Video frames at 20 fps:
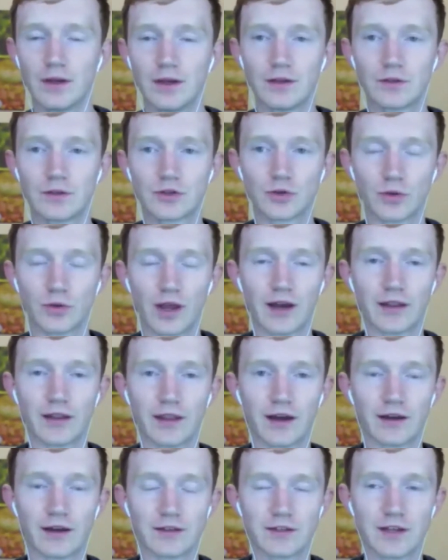So
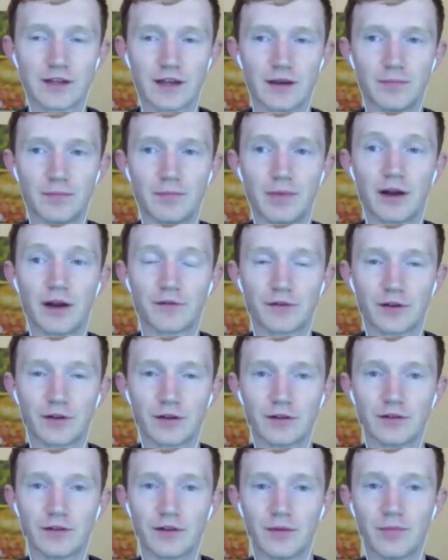that's better for
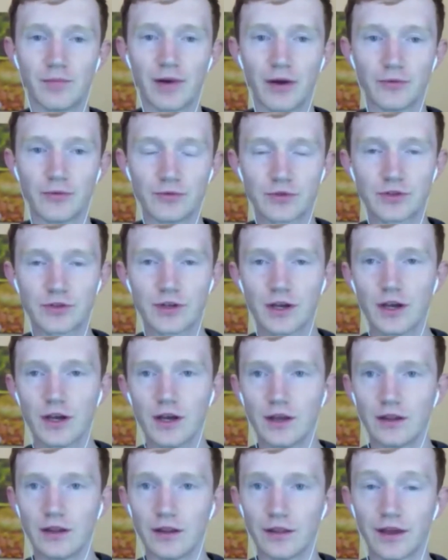the Browns.
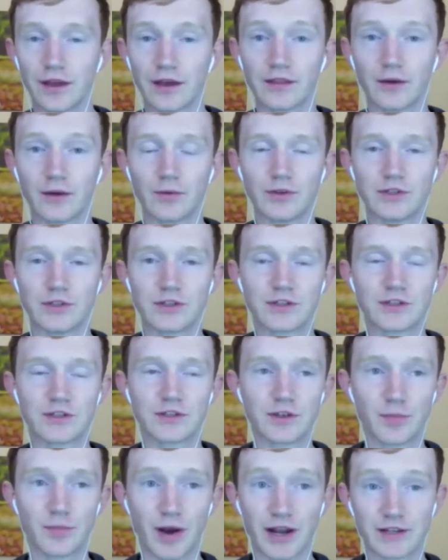The thing that was
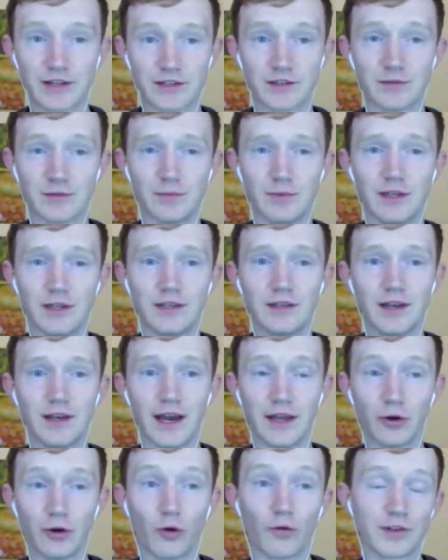surprising to me,
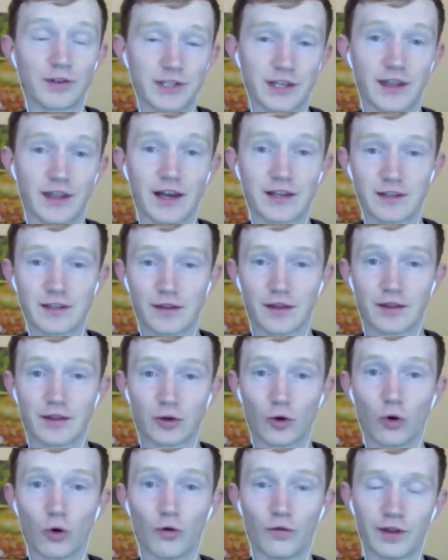and obviously that's the thing that
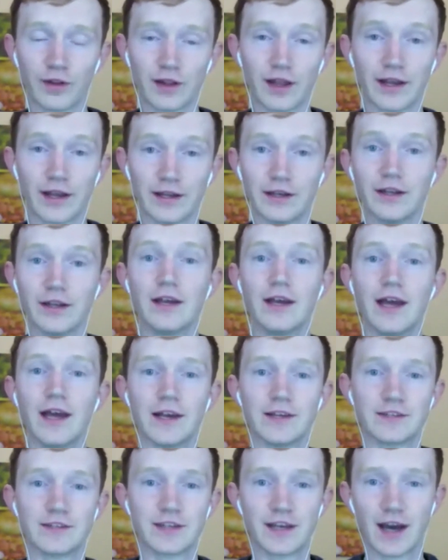got over the line,
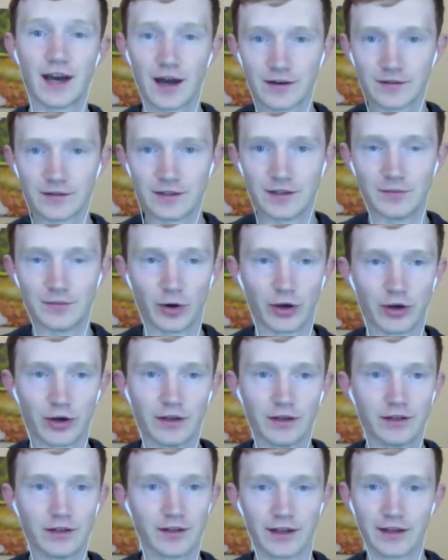is the guaranteed
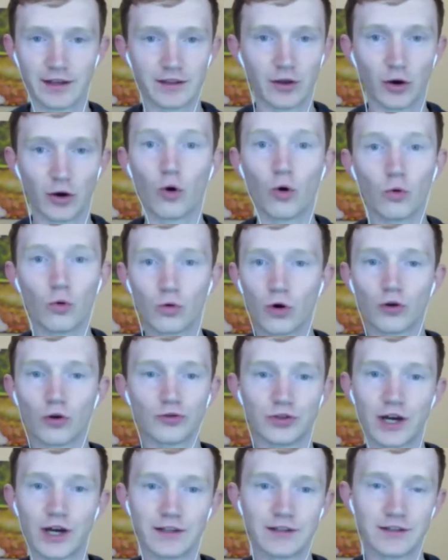money. Like, the whole
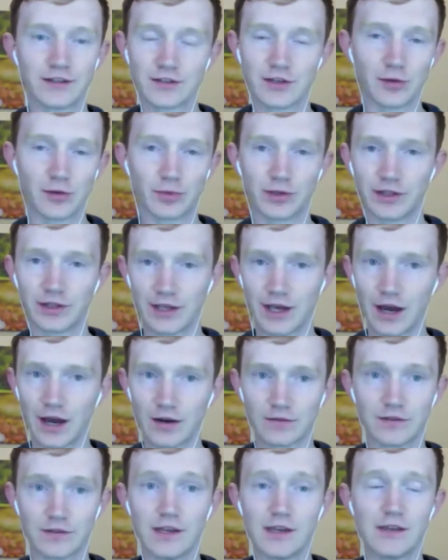contract is completely
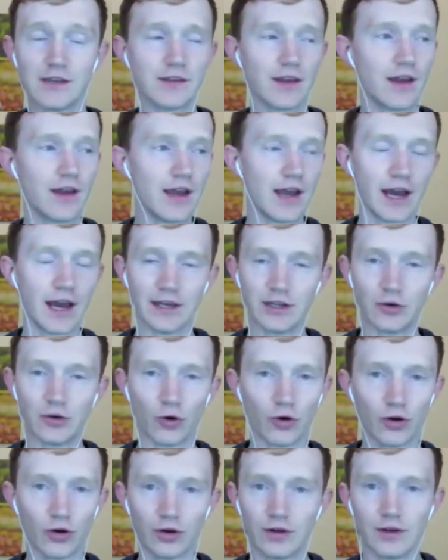guaranteed, and he
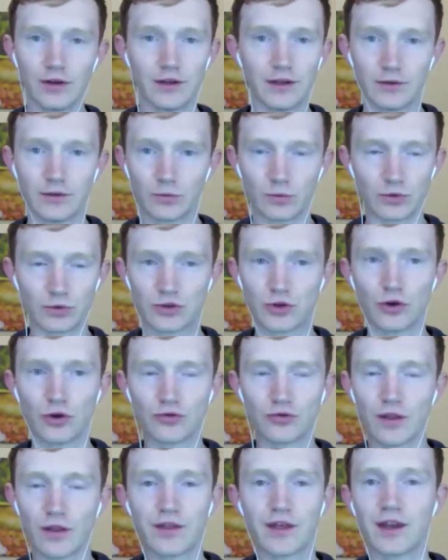got
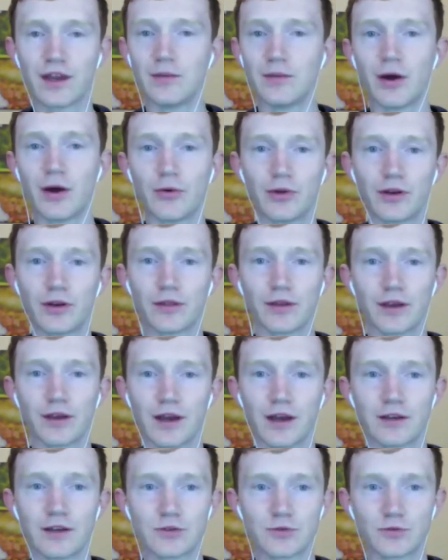230 million, I think
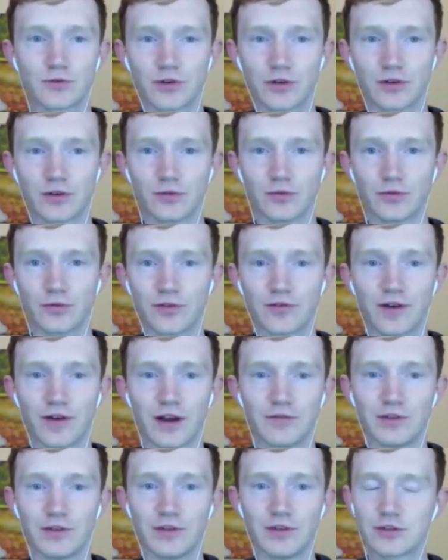it is, over
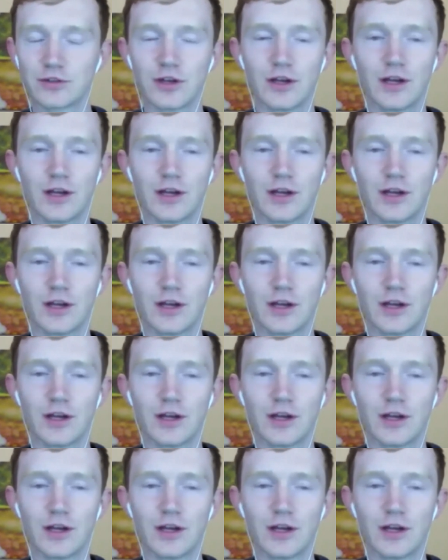5 years.